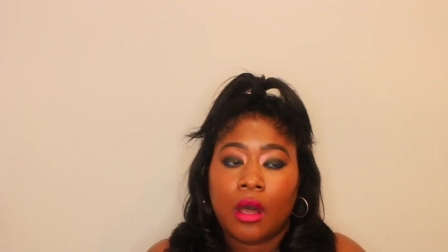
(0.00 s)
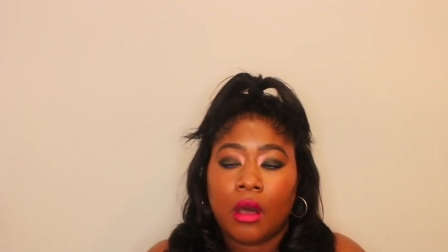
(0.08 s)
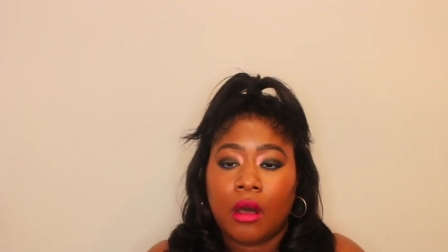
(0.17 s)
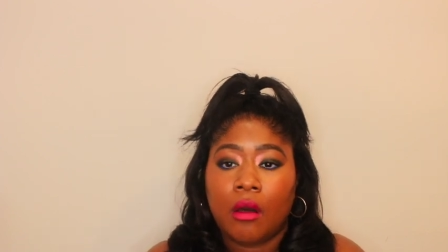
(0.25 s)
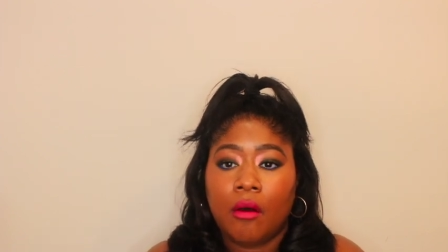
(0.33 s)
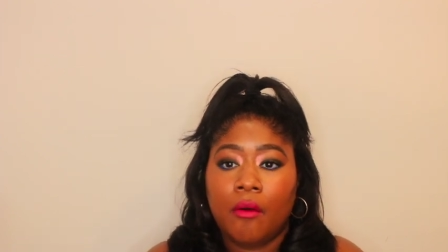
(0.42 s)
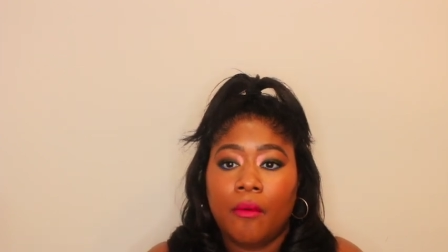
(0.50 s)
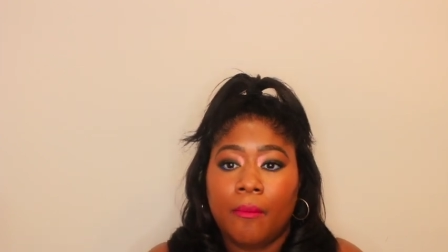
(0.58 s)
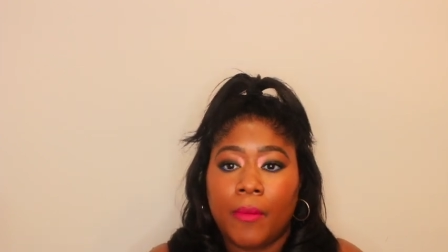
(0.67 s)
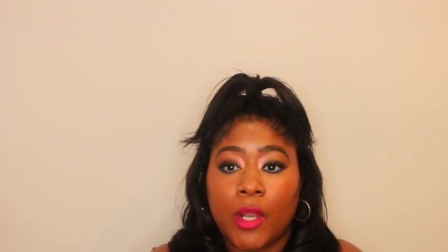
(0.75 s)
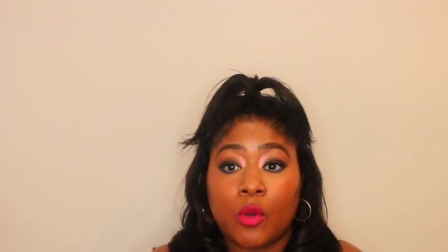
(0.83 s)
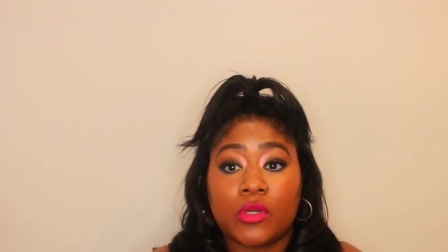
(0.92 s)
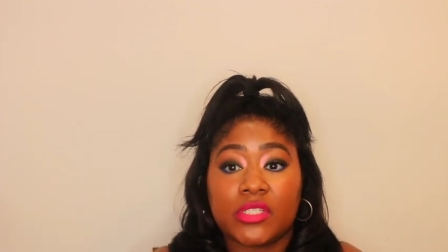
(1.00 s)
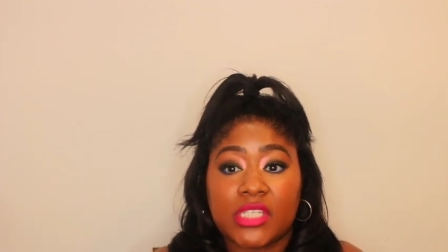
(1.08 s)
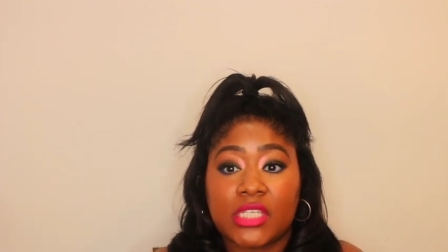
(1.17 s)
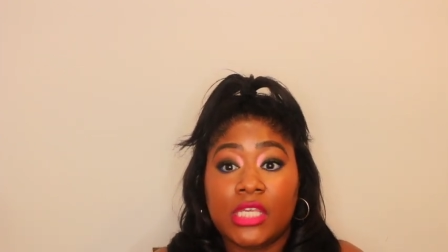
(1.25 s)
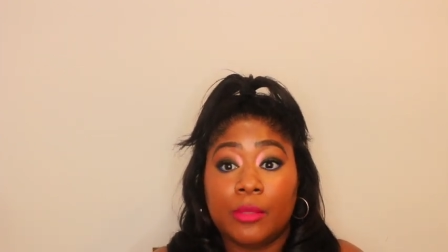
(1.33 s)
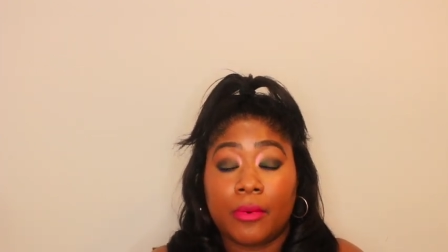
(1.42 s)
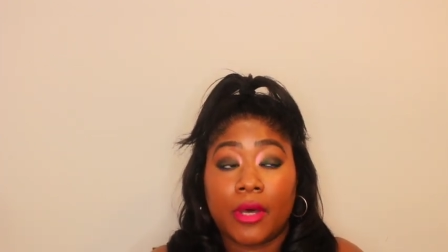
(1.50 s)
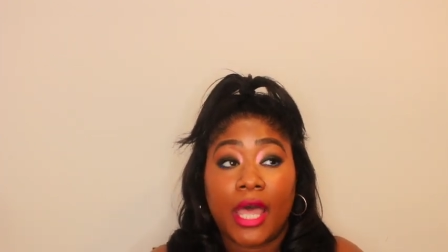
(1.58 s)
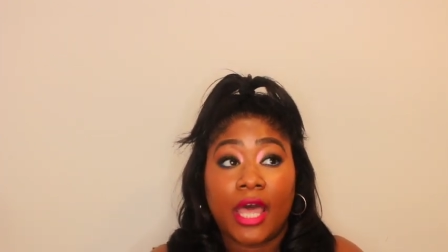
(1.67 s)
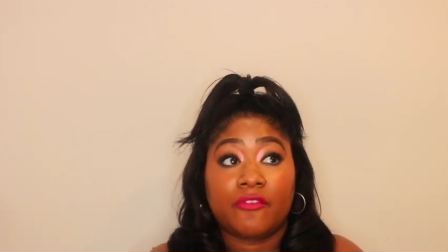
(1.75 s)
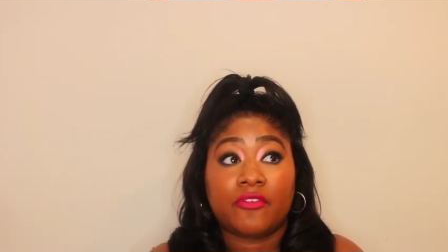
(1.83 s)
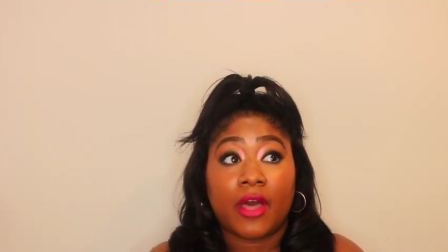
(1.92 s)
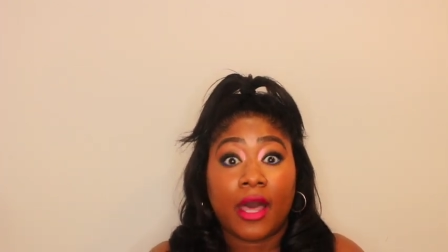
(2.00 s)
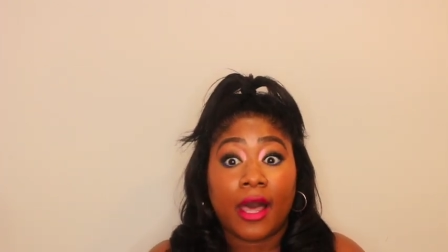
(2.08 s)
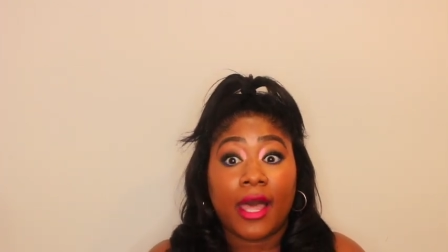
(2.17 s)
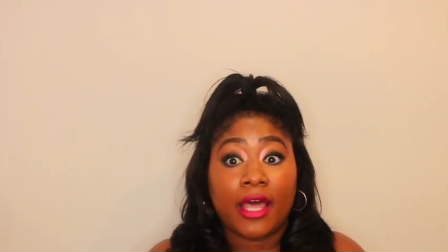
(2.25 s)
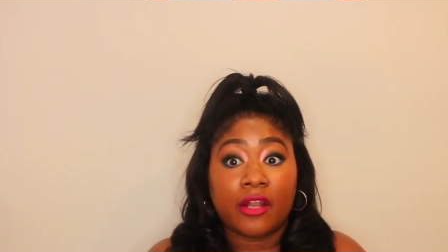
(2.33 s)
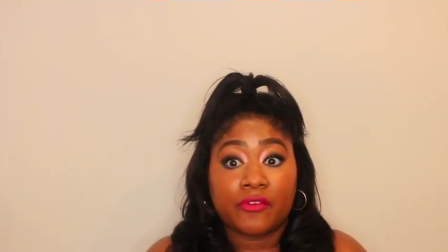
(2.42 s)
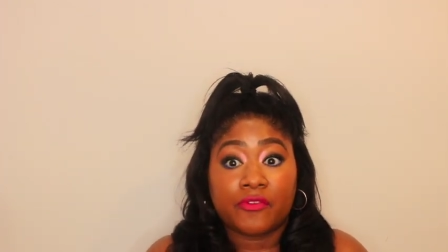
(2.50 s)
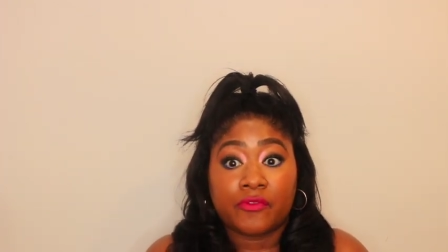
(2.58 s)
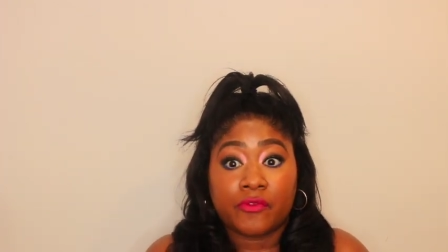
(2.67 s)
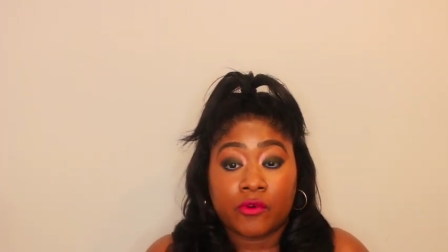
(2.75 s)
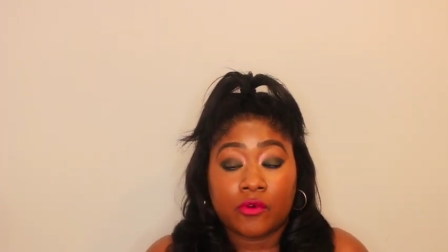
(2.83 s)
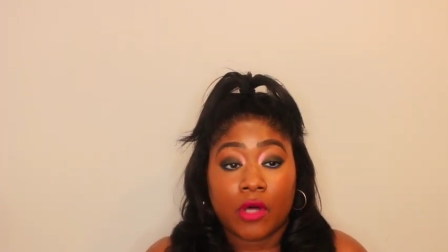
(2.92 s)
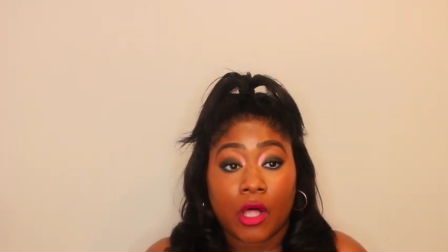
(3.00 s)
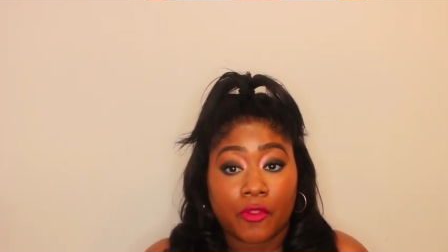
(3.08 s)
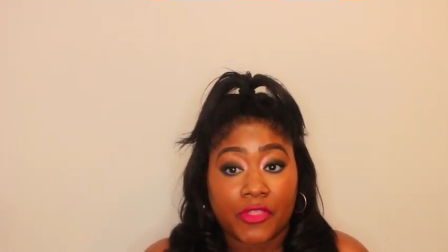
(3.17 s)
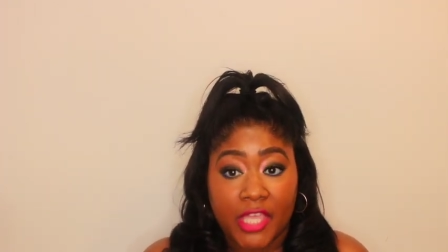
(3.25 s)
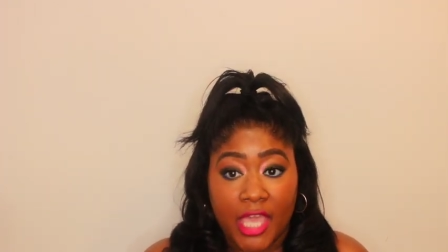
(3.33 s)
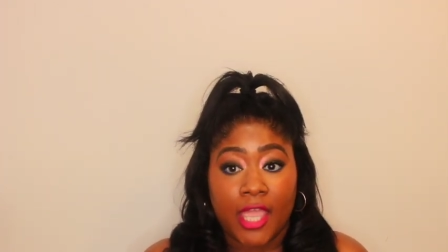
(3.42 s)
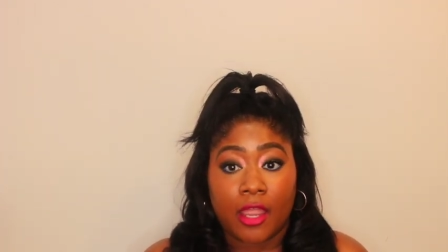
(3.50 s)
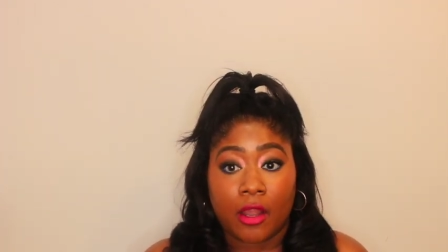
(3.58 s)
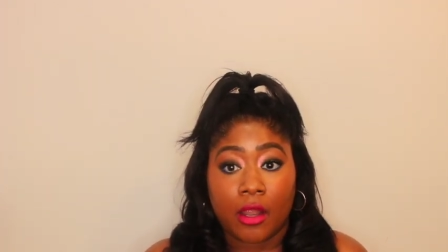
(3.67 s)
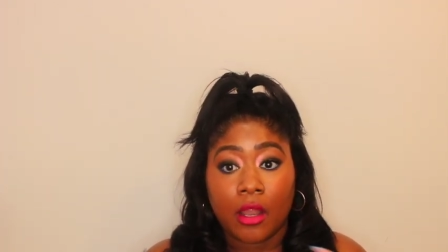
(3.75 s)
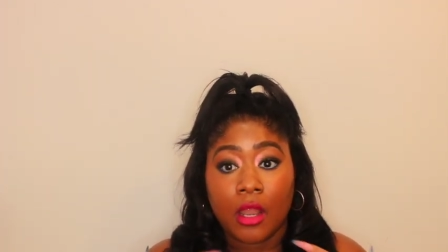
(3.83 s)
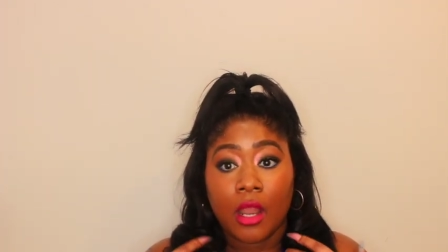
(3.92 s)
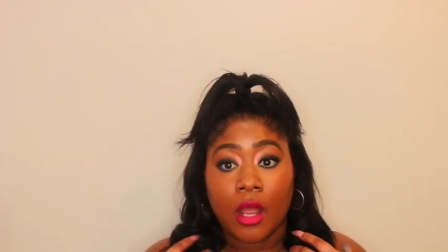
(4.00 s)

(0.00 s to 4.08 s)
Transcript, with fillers: um, in order to keep a, a head of full healthy hair